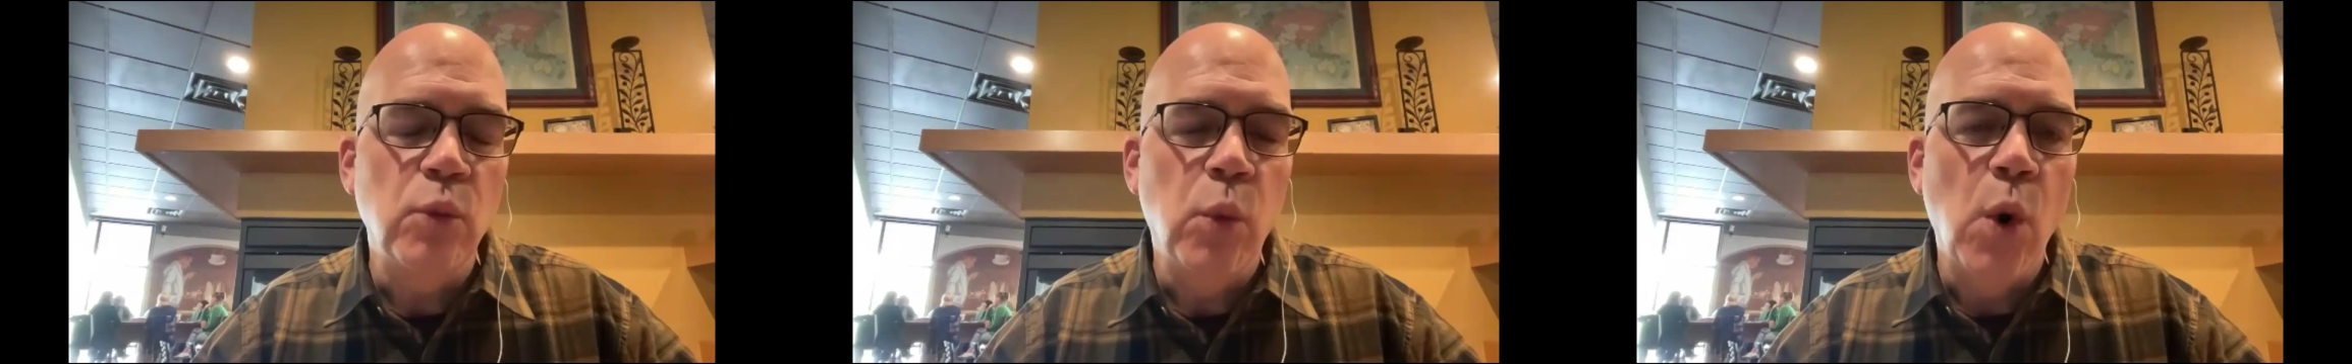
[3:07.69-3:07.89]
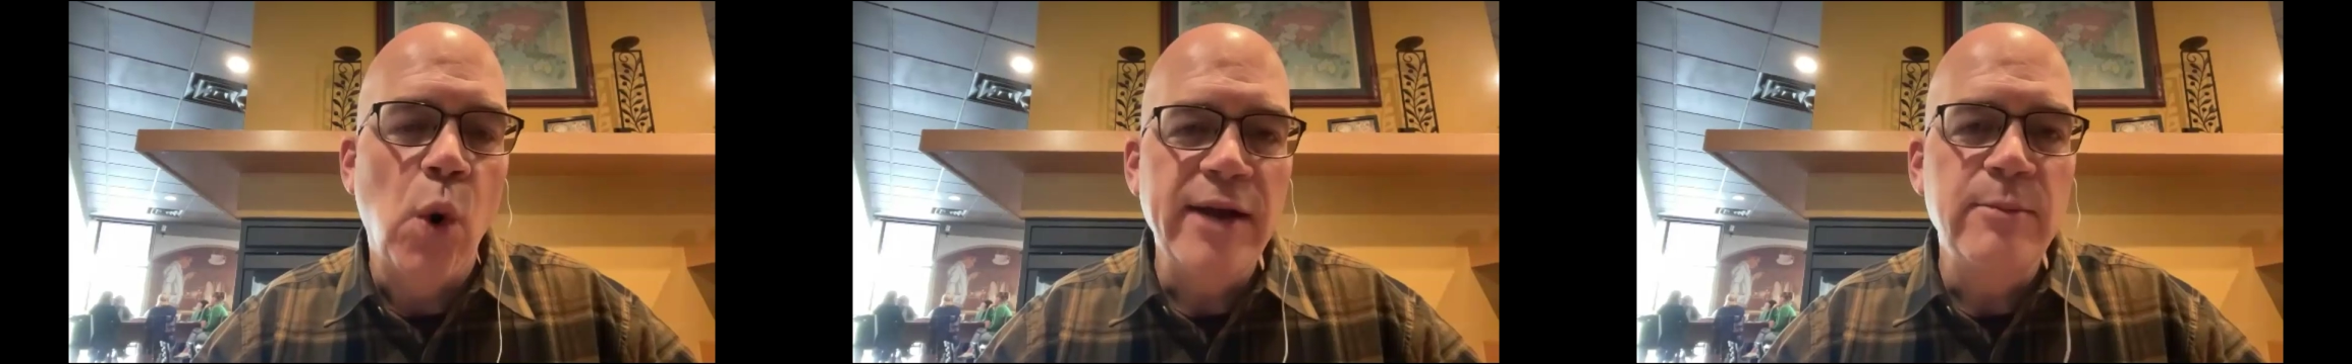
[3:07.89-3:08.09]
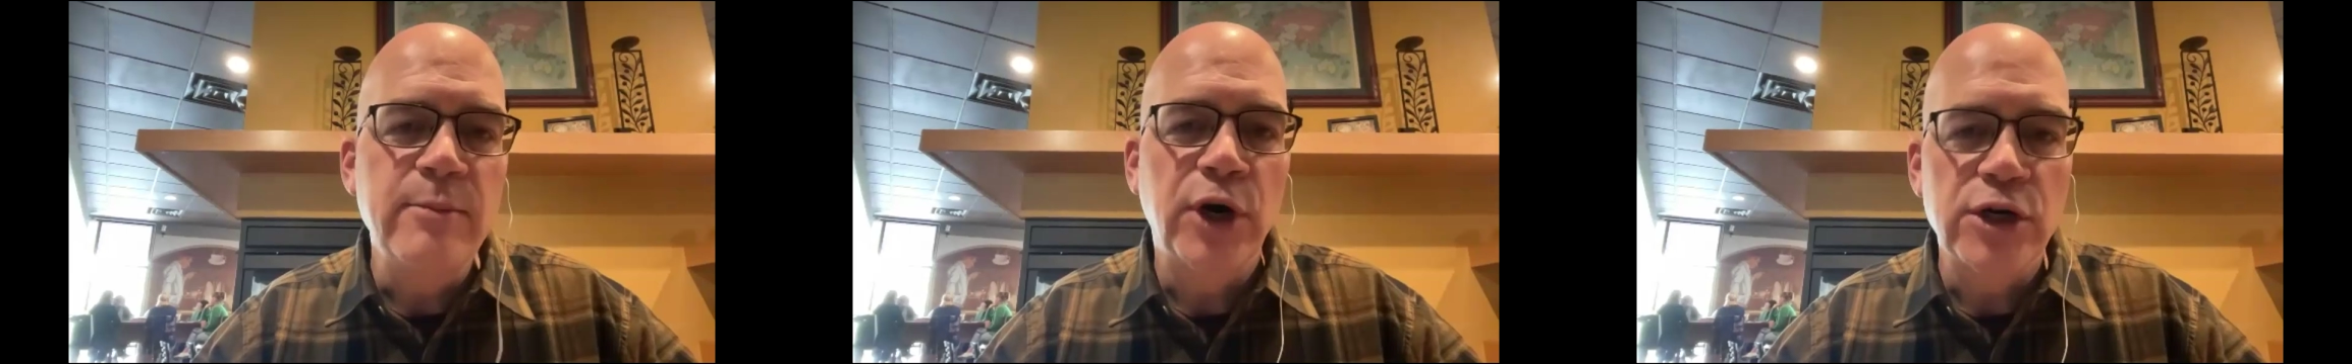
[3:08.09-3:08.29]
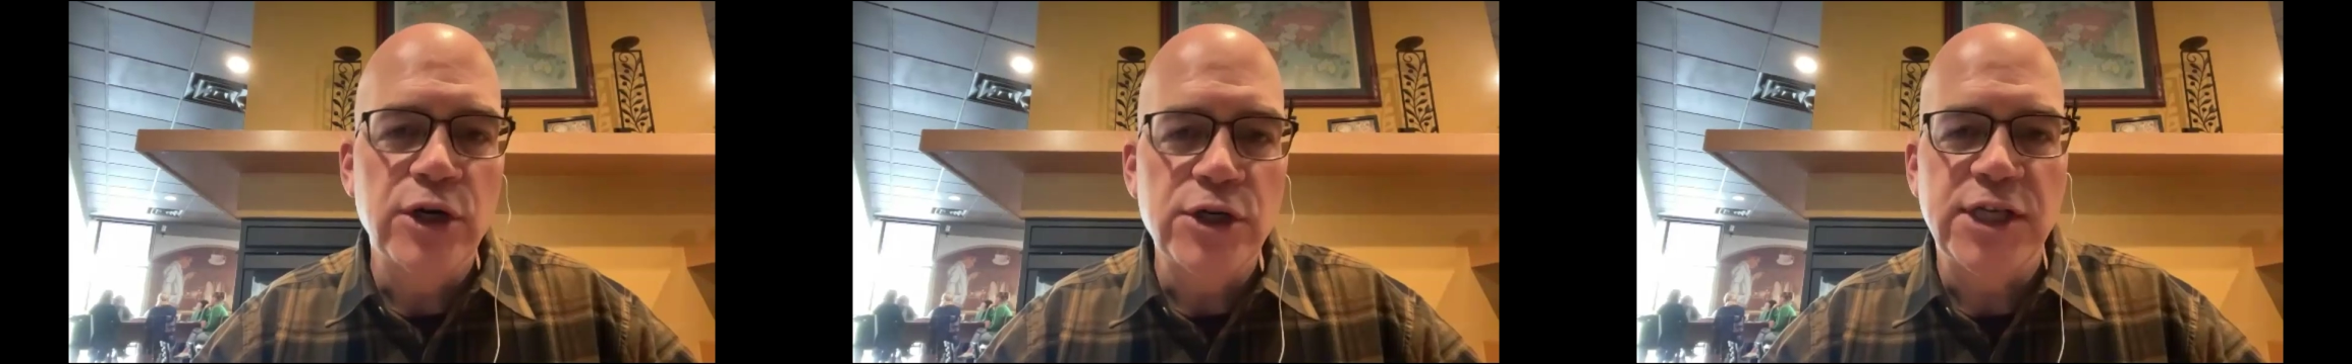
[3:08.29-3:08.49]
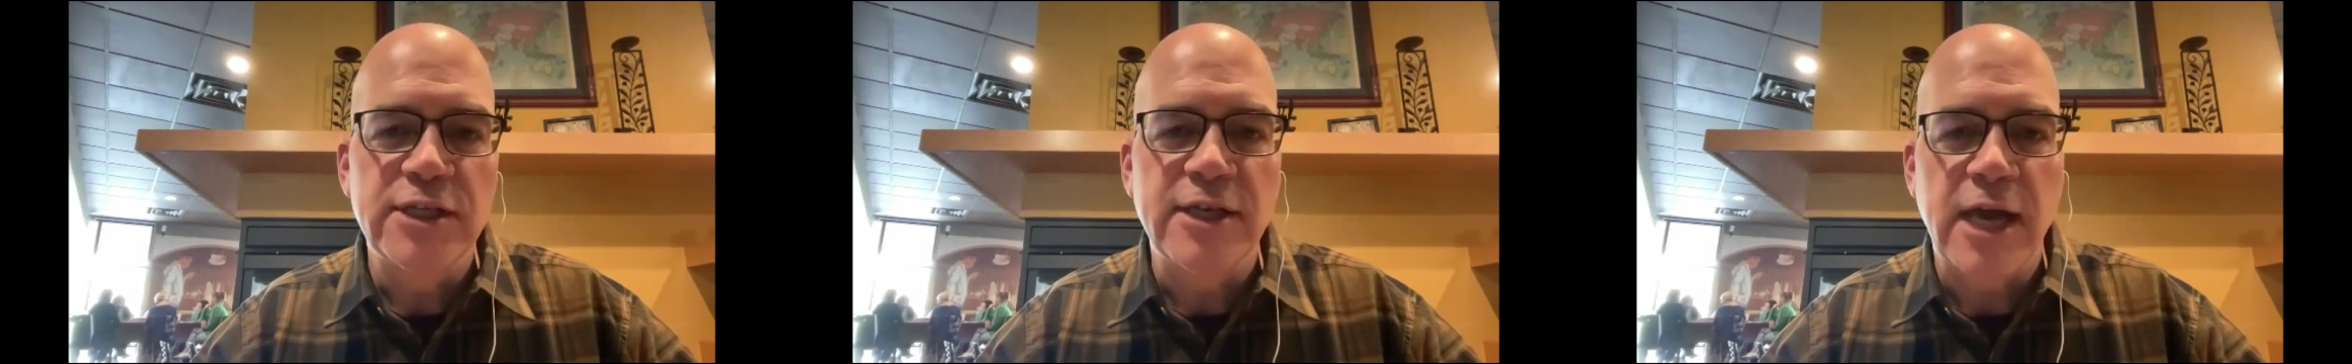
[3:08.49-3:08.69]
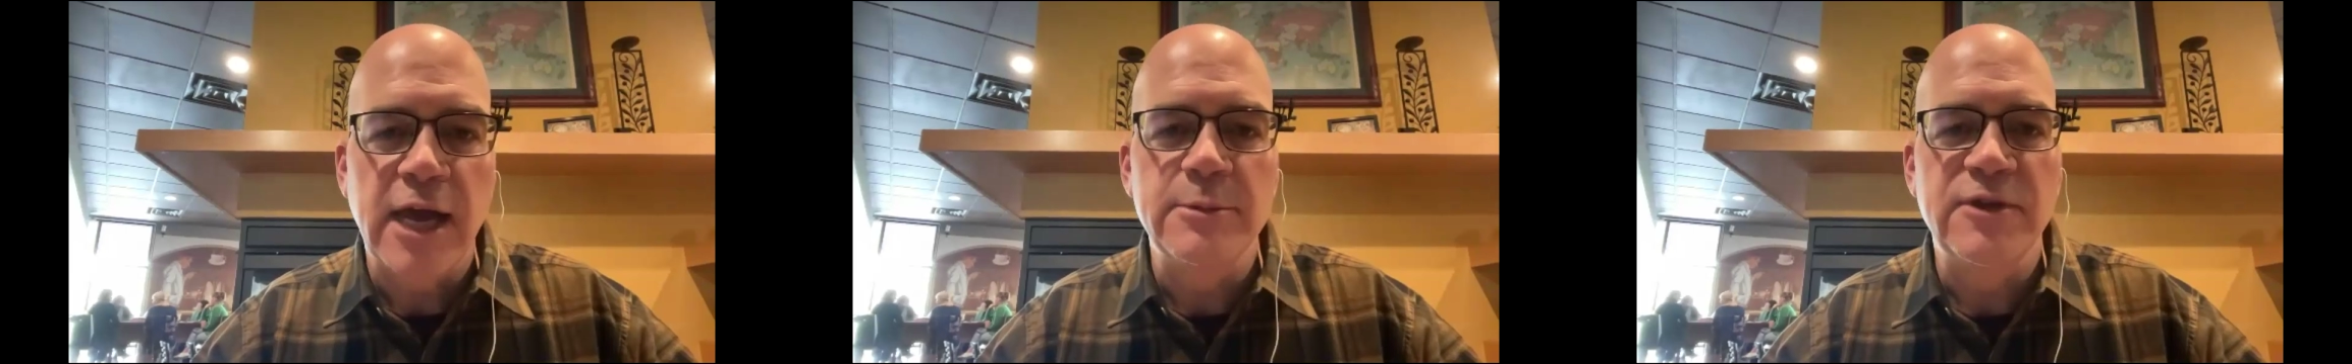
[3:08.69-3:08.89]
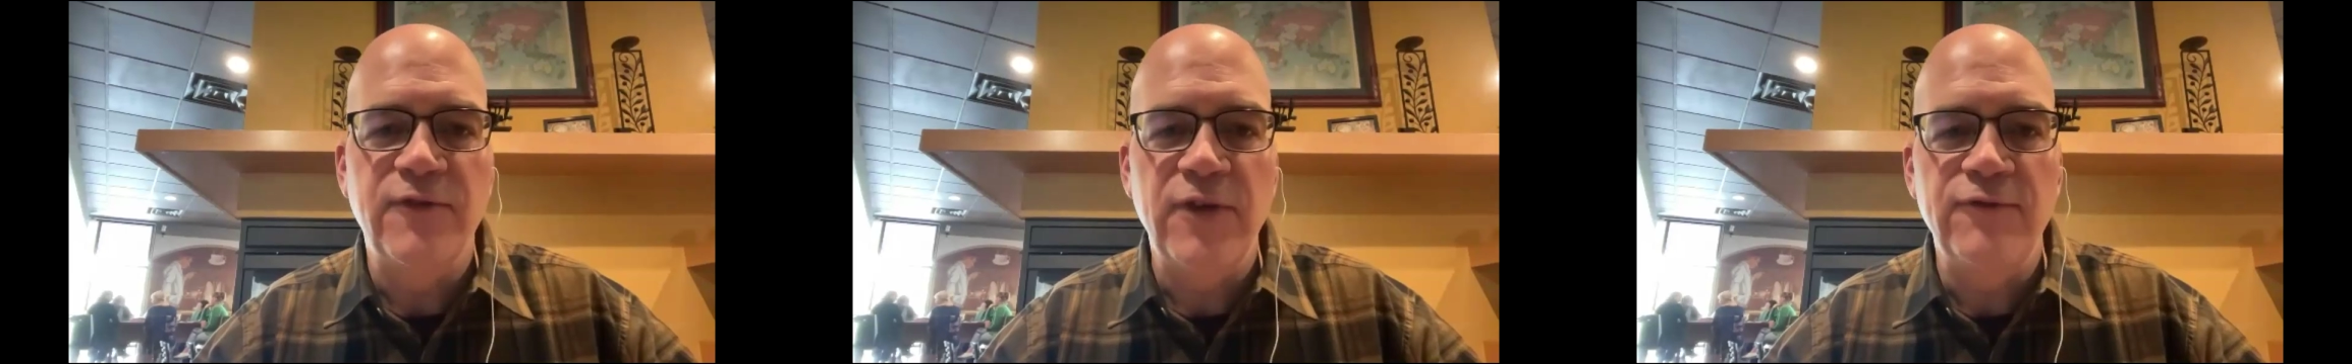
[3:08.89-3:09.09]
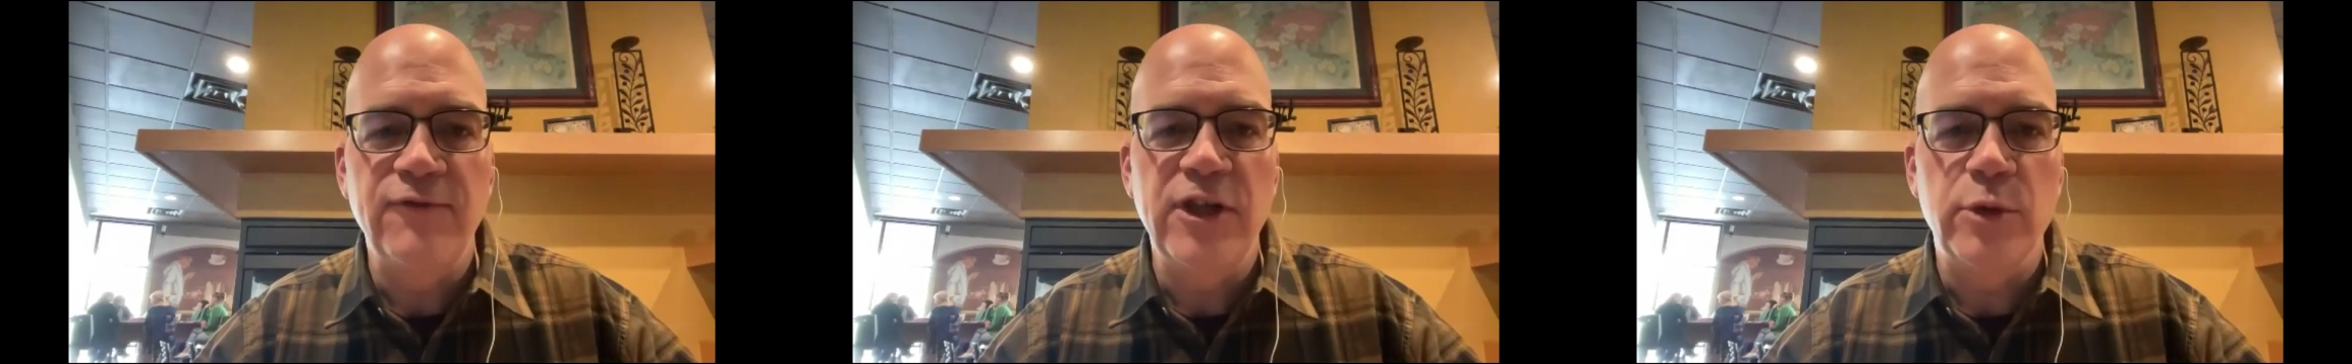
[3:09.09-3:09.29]
one person times
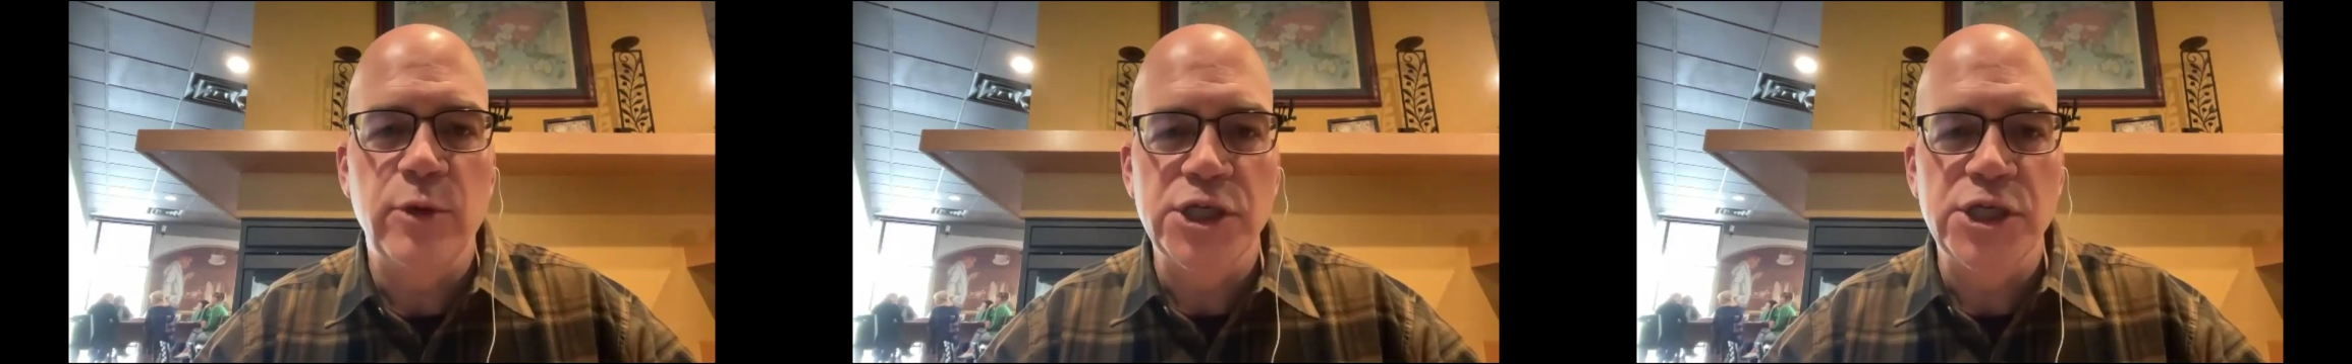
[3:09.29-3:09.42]
50,